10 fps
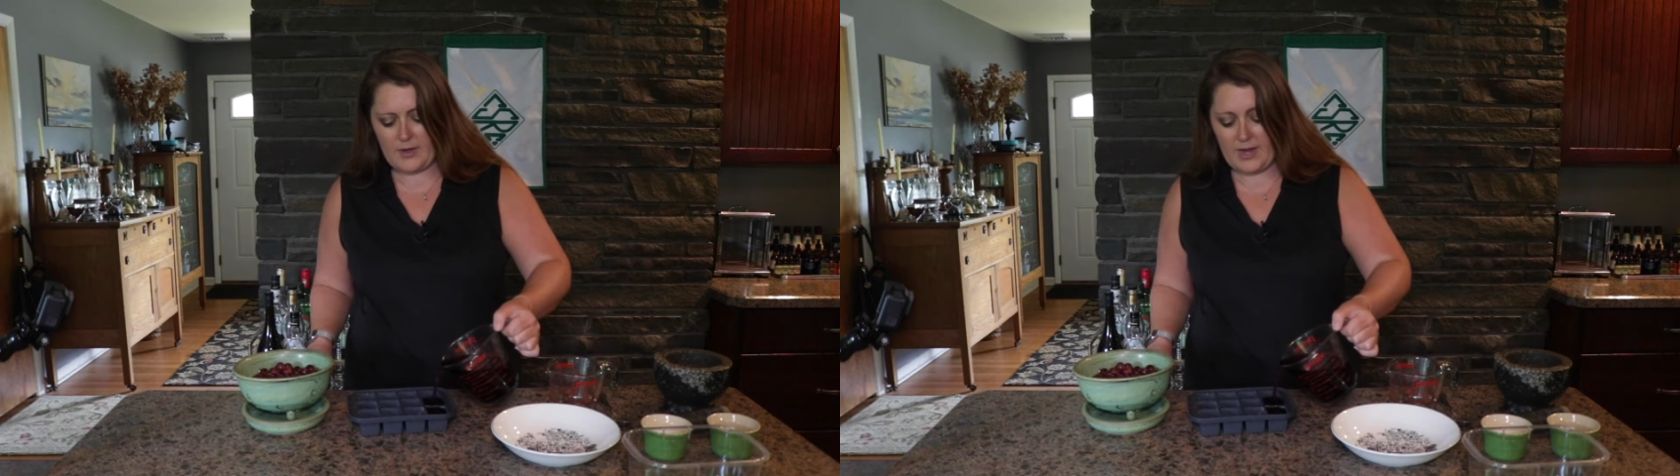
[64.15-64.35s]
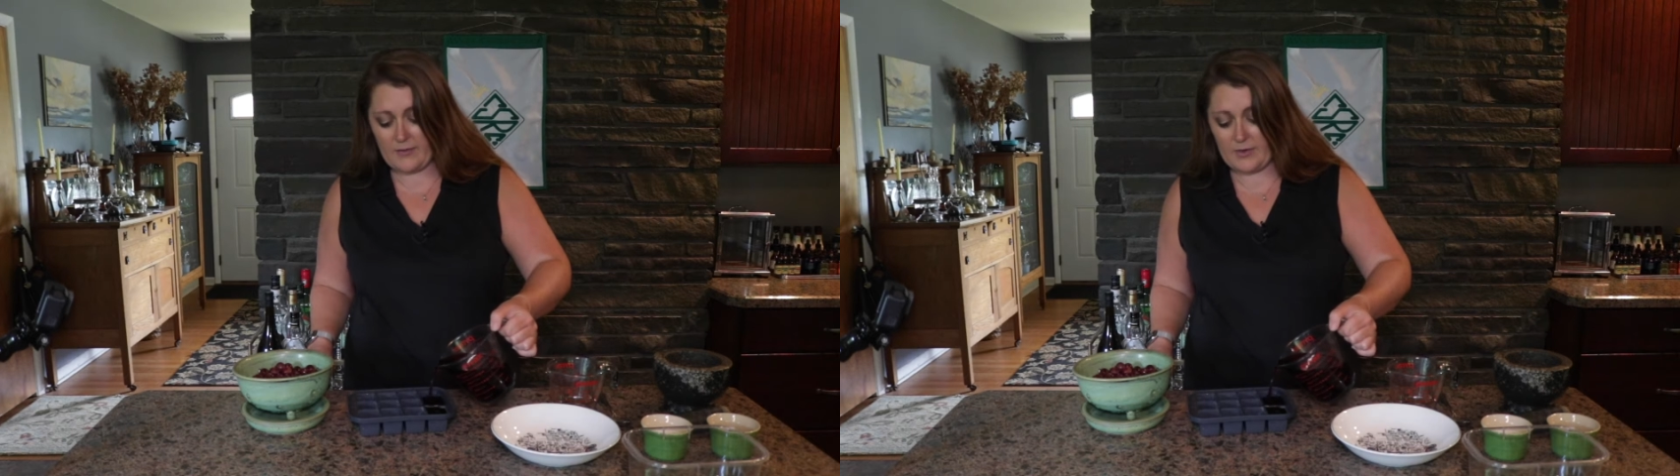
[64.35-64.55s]

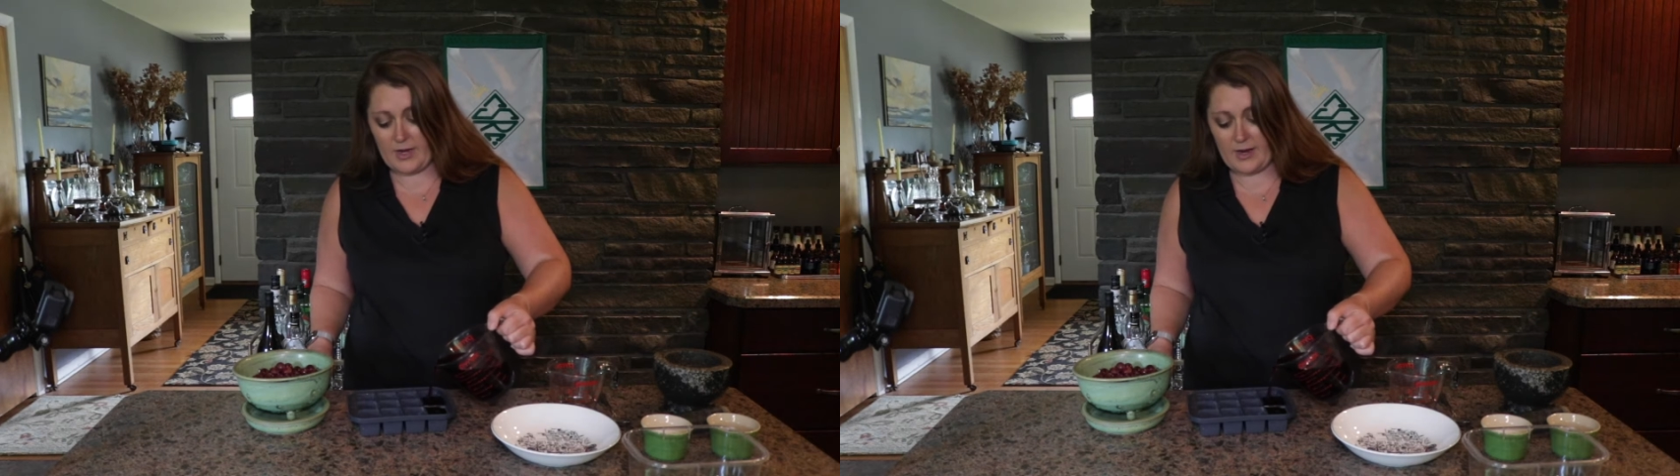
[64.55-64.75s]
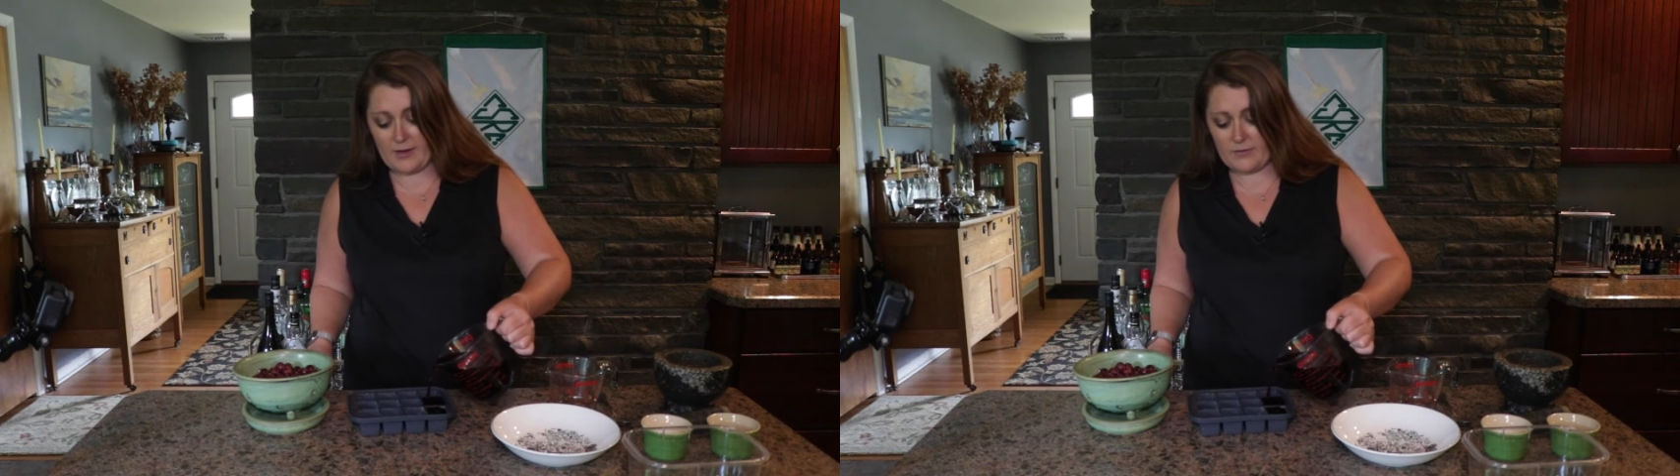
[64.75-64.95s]
half and
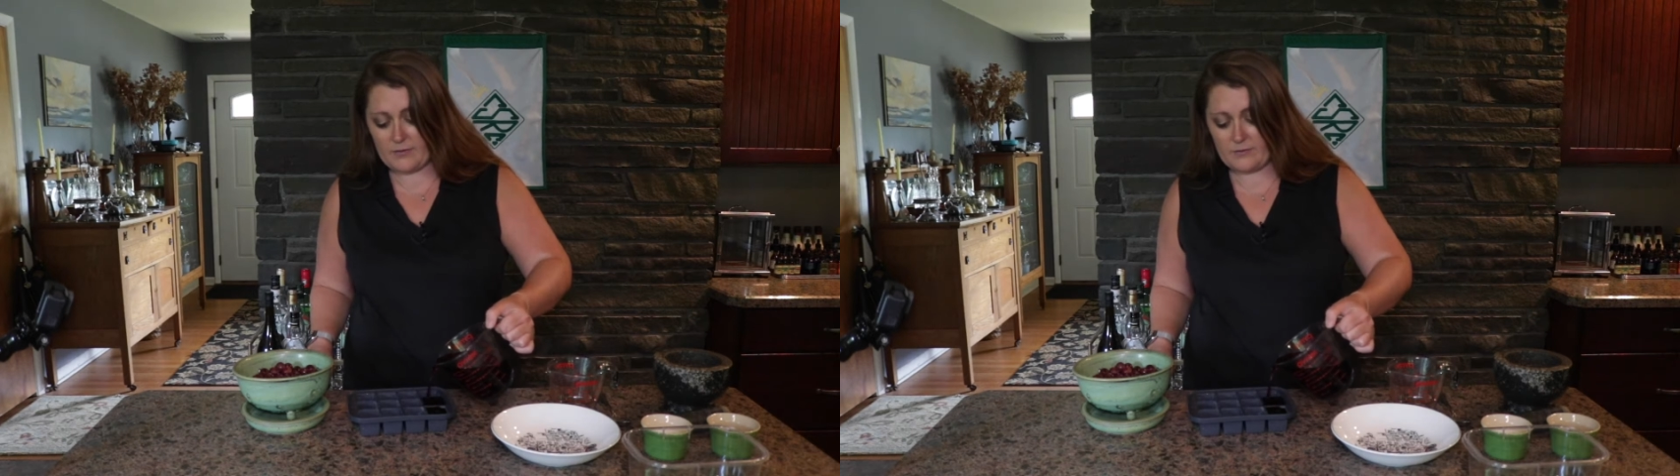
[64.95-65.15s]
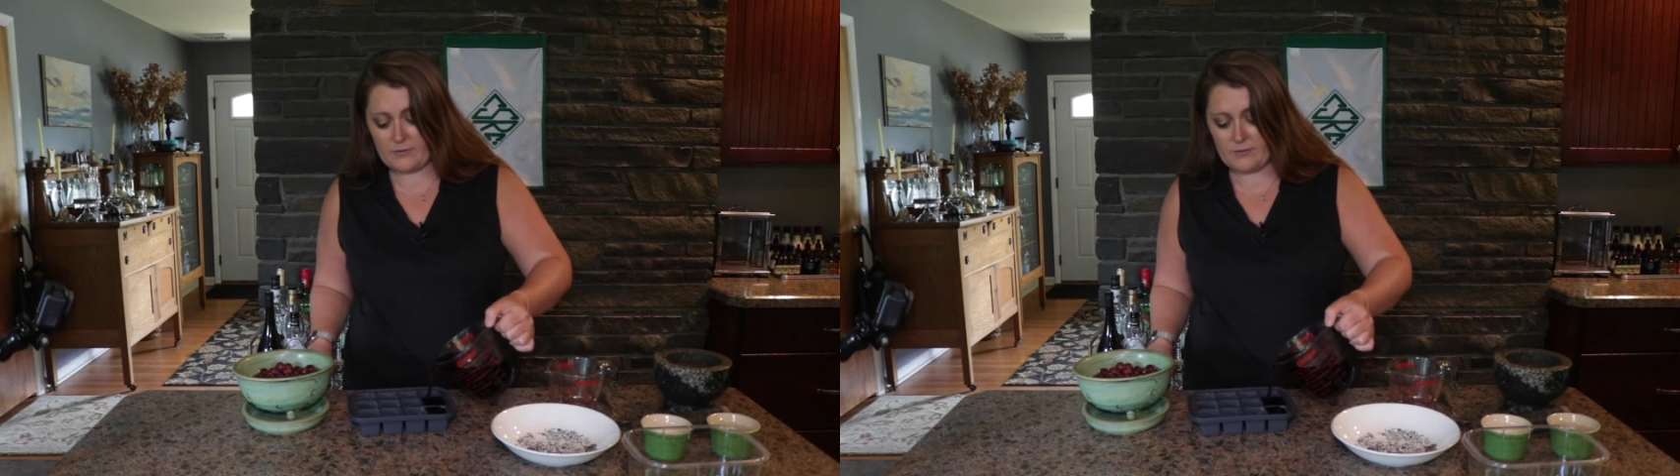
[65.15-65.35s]
half,
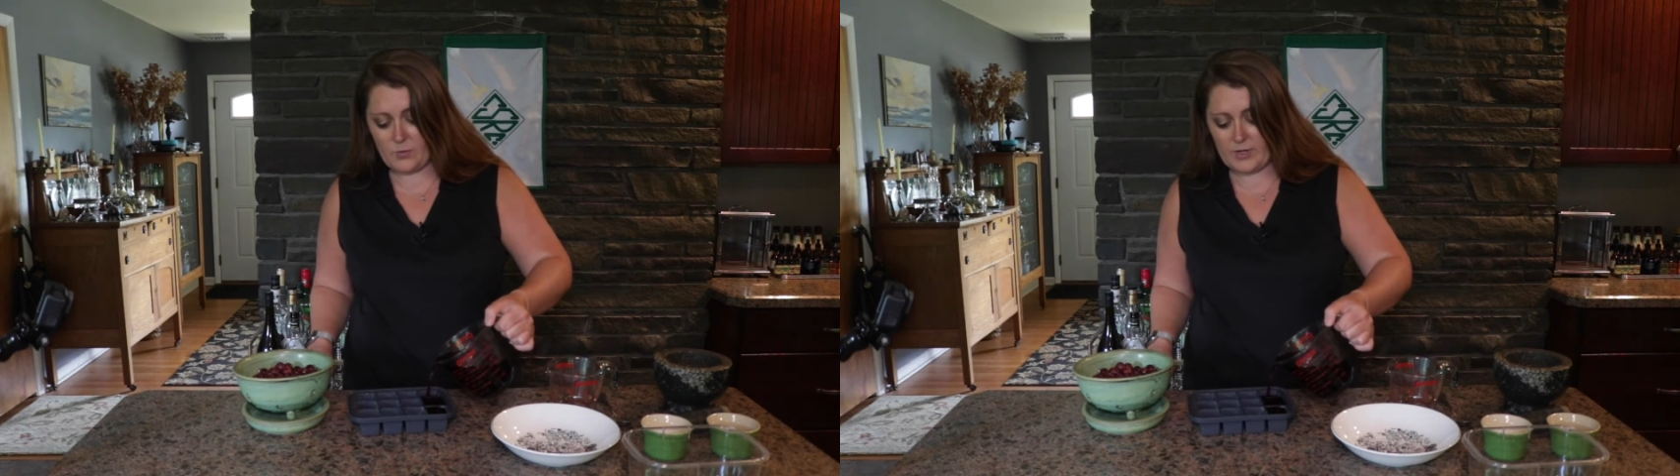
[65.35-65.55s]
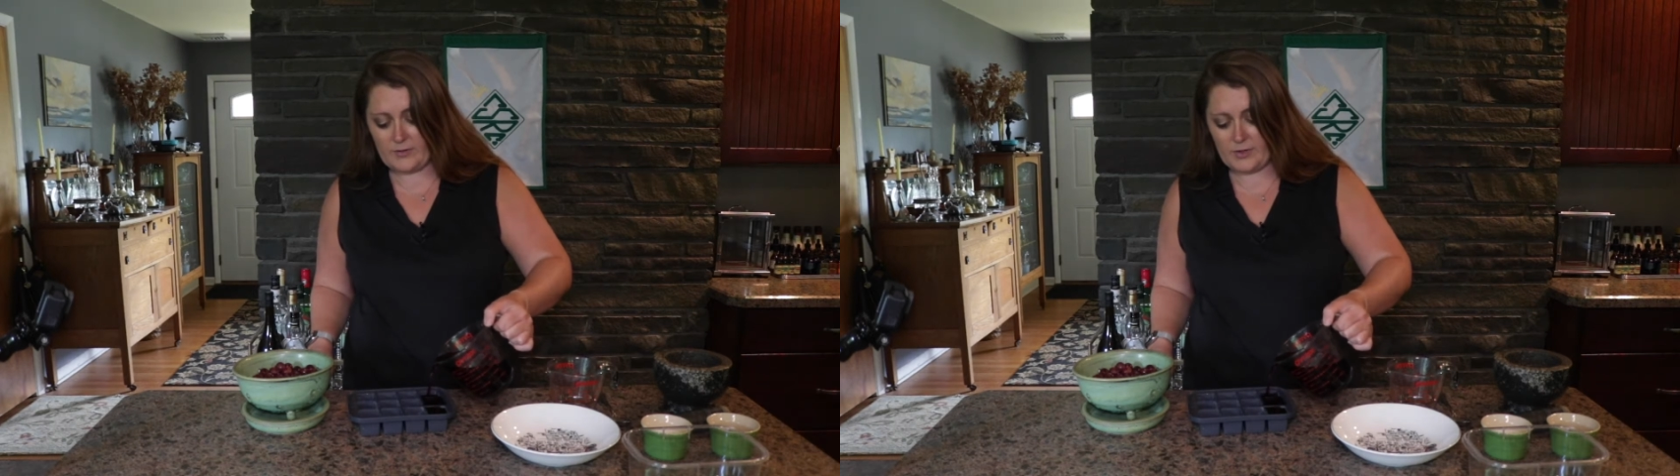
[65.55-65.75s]
whatever